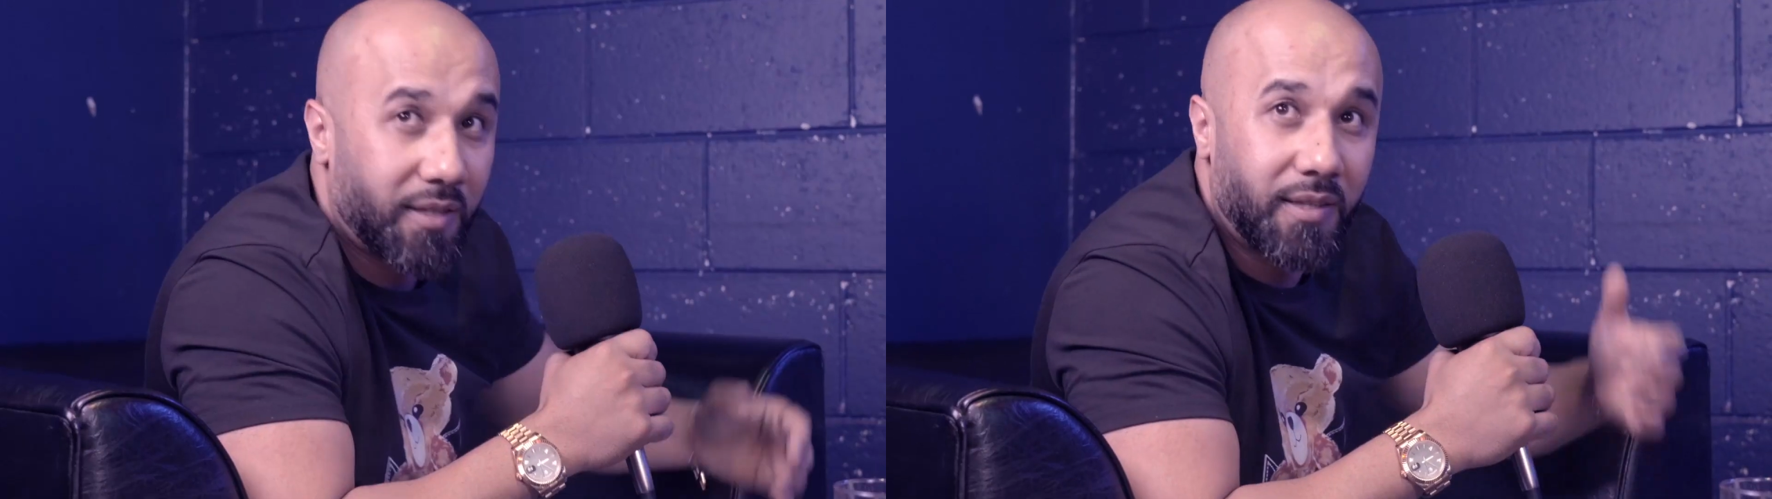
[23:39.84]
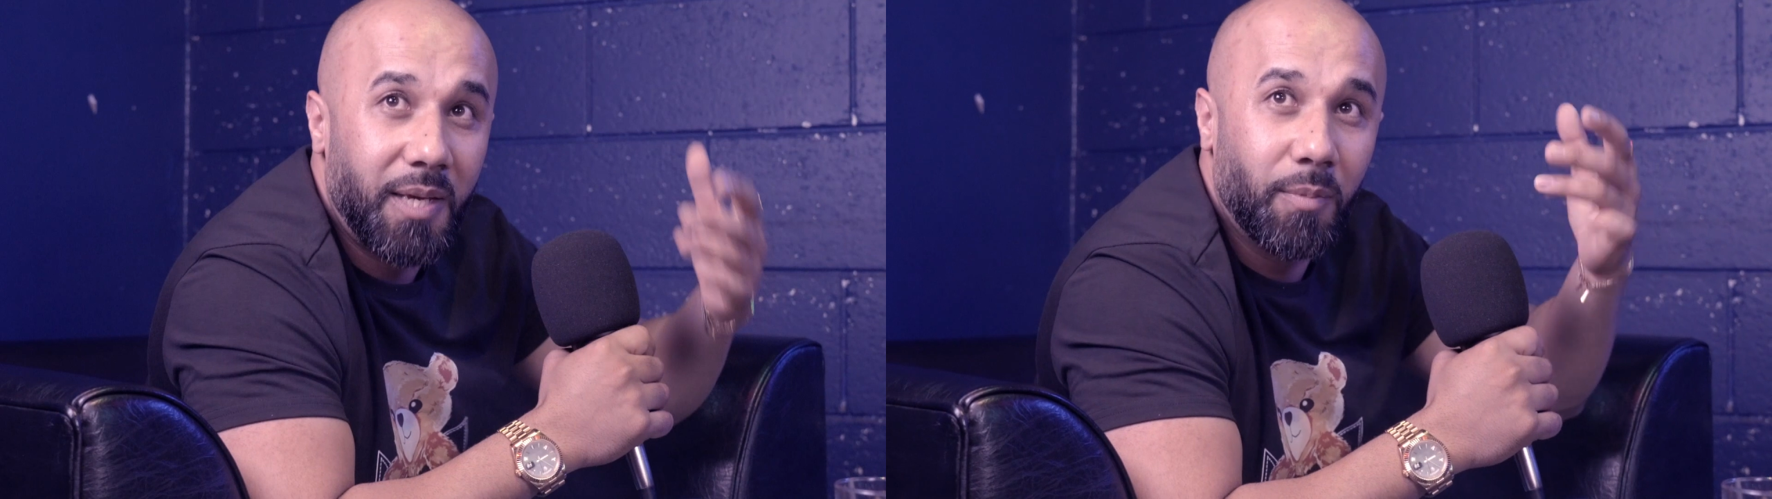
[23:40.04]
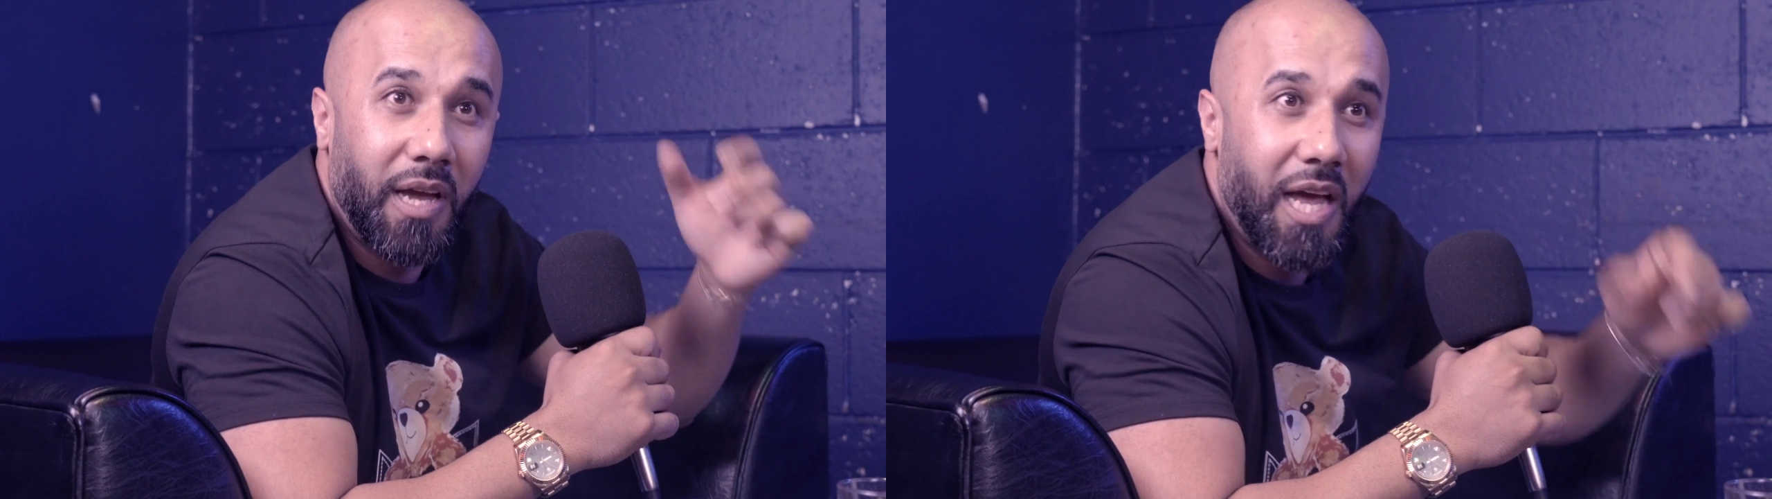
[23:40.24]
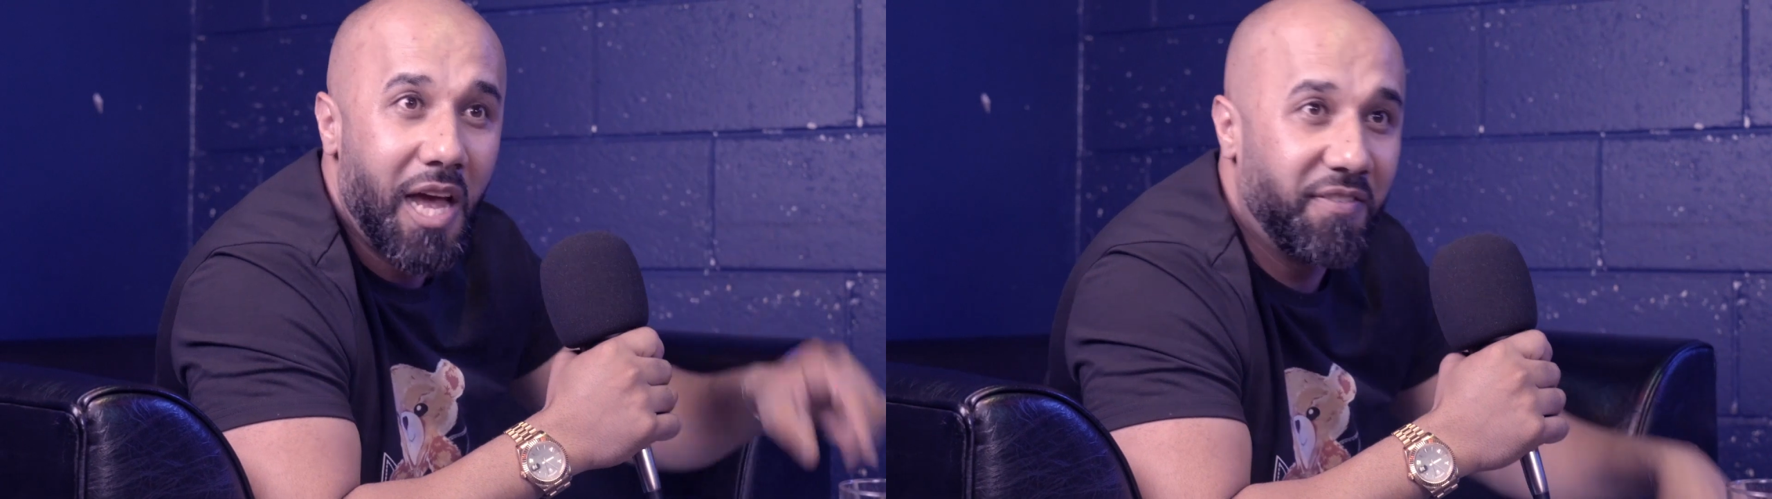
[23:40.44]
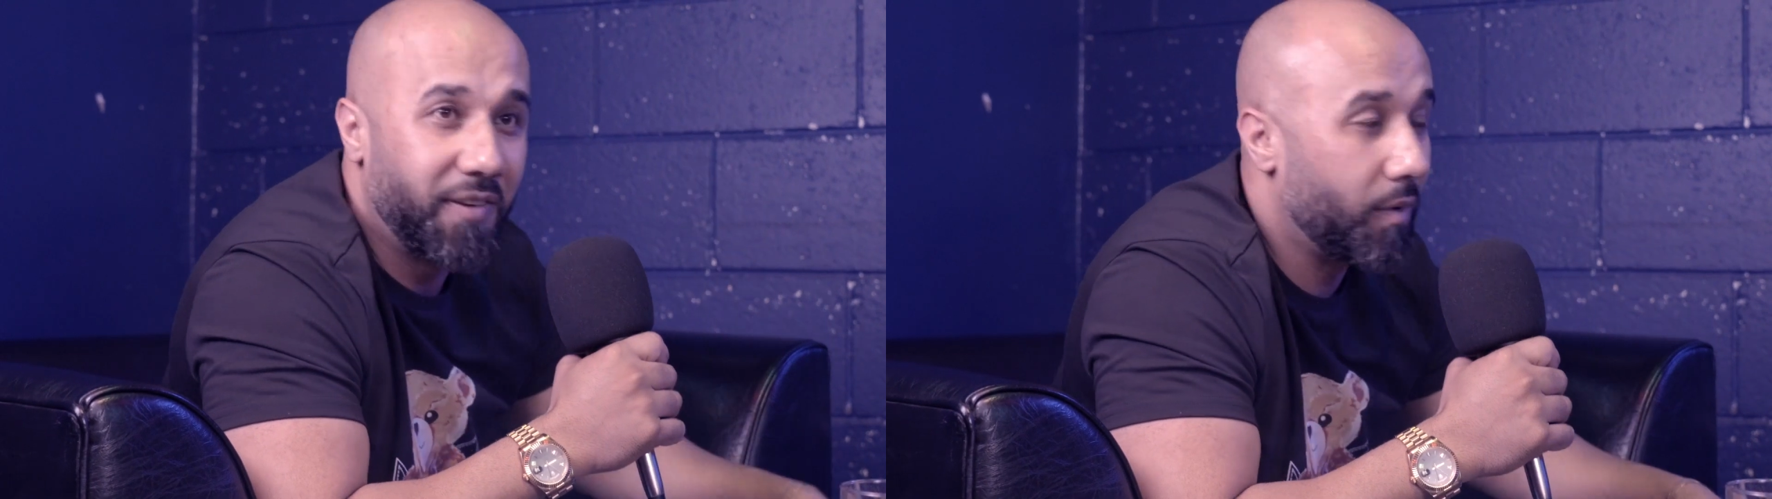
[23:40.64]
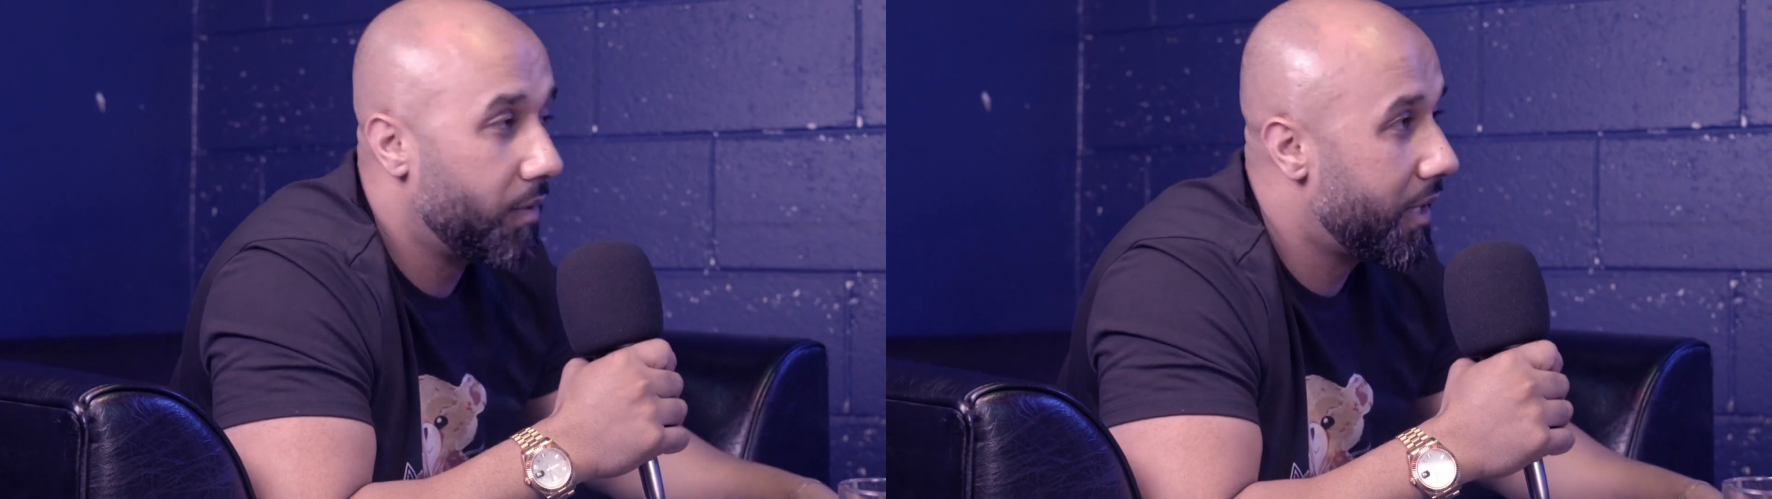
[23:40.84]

team I have, you know,